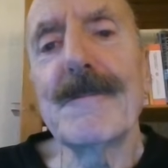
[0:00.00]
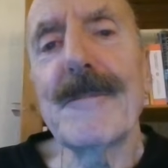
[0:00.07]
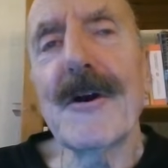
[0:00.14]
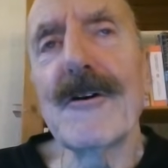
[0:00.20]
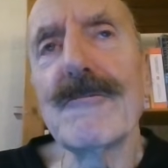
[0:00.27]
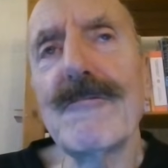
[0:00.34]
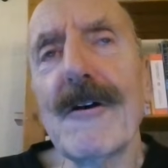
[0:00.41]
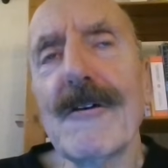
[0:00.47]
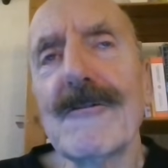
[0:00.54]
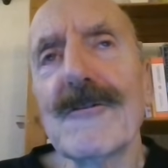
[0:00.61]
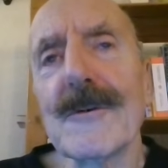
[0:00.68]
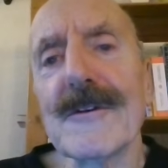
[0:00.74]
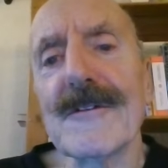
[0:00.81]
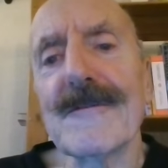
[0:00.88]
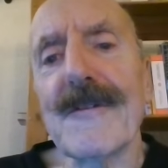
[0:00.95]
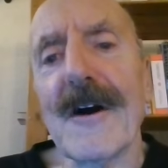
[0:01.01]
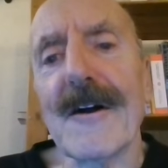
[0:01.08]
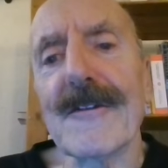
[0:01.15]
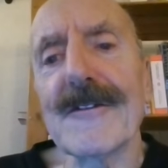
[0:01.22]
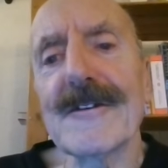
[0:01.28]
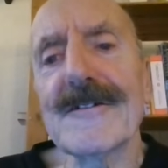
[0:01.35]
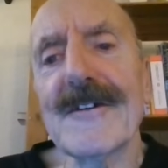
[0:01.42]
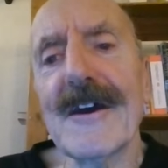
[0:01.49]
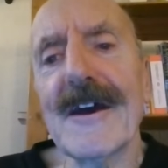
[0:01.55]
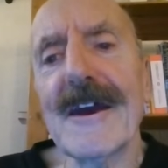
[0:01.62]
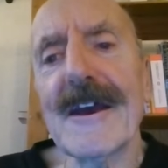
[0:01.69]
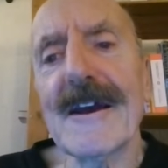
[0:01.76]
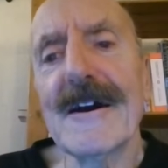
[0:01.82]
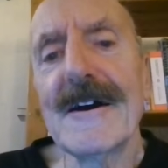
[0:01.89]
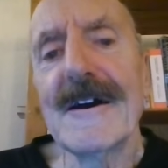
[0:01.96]
Bell wrote to his father
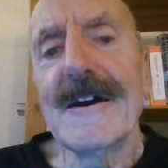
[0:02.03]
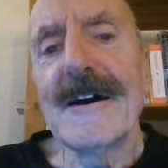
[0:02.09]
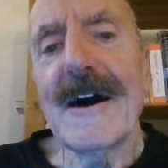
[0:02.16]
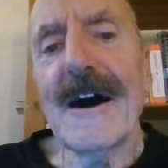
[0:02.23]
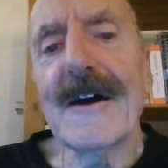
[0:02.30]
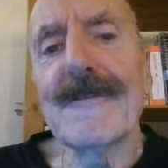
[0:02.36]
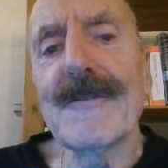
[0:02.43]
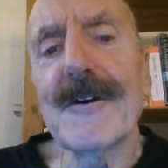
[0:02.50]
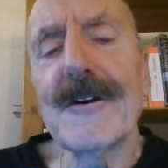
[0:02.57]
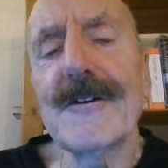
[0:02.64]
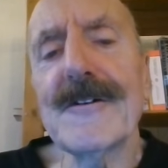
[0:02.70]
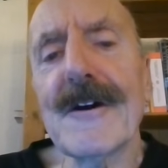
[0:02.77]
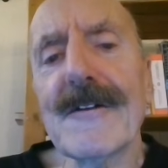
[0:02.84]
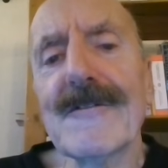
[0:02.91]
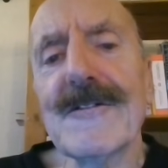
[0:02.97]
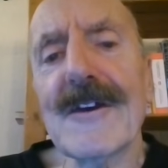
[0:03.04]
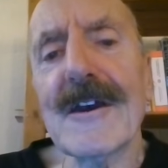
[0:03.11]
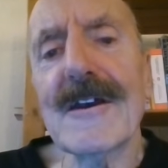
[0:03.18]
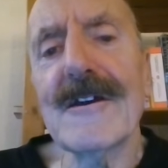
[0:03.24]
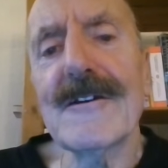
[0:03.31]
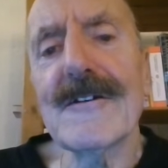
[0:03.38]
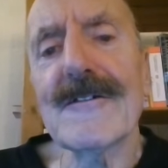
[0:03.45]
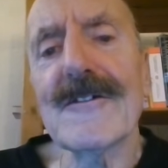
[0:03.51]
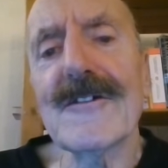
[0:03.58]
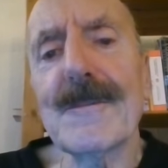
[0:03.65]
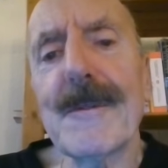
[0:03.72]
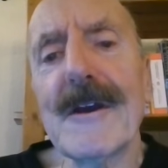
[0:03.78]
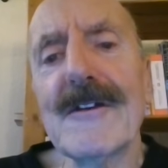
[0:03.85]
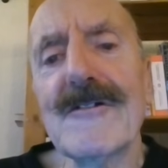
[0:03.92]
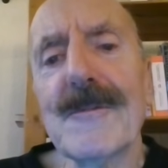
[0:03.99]
saying, "I have heard articulate
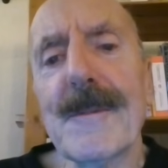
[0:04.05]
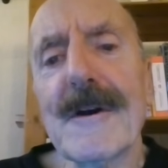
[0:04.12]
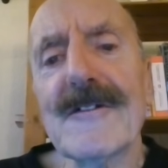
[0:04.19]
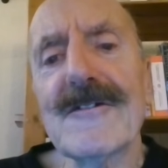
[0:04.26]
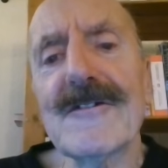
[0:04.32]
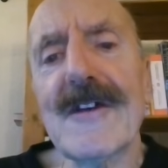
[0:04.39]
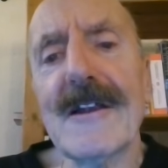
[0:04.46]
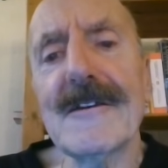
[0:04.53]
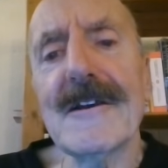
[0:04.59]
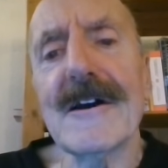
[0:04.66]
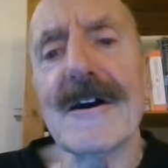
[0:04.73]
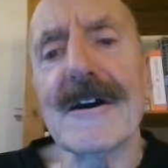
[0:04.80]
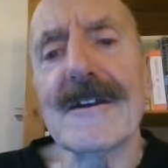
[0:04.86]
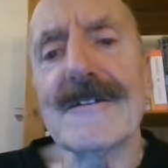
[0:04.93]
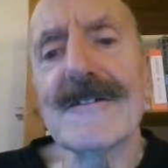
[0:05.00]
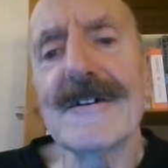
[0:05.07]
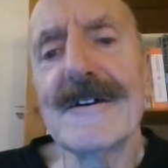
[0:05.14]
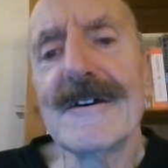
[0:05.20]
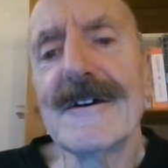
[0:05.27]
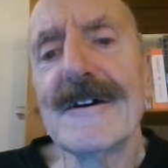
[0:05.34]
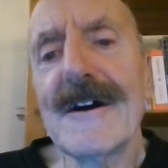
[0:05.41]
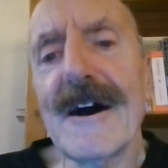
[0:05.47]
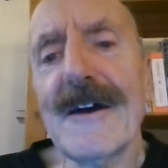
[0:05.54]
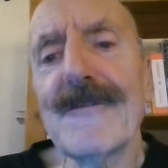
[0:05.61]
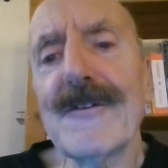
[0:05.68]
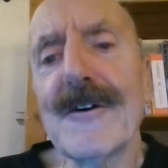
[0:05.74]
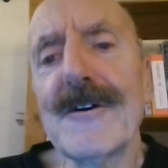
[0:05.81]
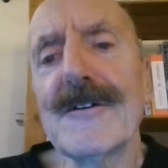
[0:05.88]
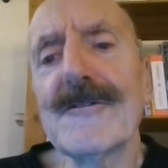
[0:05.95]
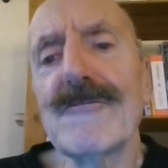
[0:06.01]
speech by sunlight. I have
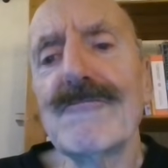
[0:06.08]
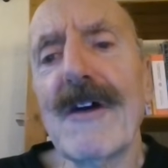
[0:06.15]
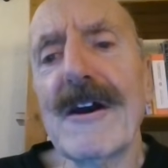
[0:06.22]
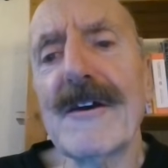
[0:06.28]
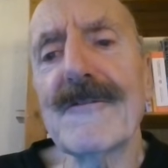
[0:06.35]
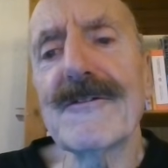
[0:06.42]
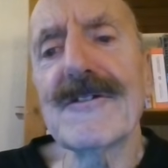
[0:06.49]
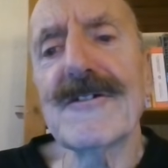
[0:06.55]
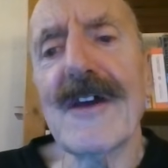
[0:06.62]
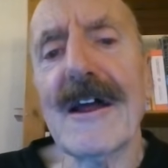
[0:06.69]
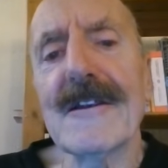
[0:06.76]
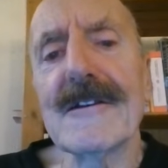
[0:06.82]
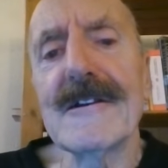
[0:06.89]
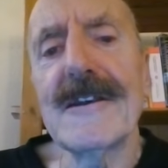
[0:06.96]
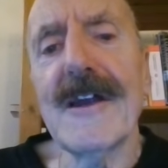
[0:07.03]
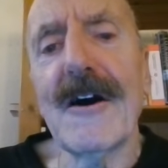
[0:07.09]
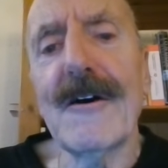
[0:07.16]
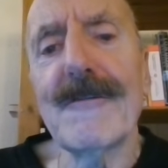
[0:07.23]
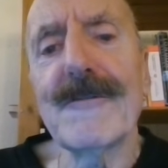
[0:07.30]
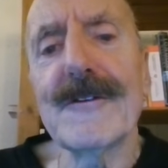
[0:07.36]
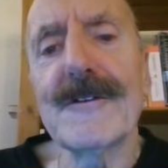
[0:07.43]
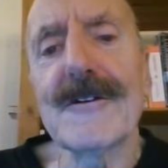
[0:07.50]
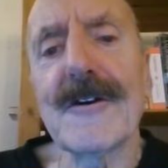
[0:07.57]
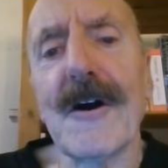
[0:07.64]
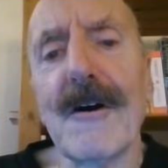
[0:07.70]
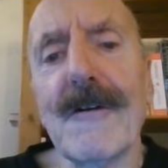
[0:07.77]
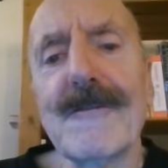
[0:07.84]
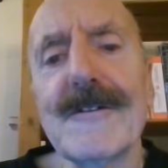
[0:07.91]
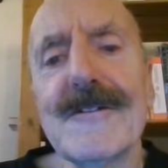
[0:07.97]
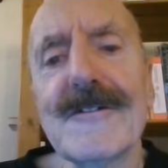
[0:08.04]
heard a ray of sun laugh and
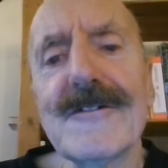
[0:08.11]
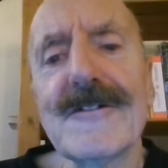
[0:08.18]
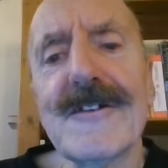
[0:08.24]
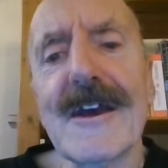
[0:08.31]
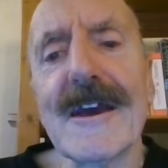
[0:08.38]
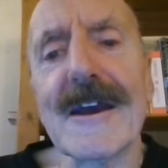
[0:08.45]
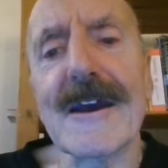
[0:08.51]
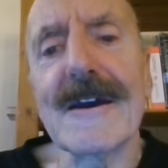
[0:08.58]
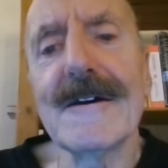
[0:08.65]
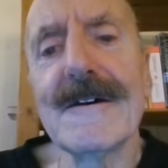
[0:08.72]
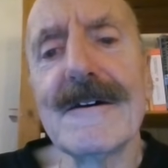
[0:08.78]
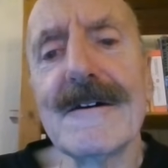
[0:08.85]
cough and sing."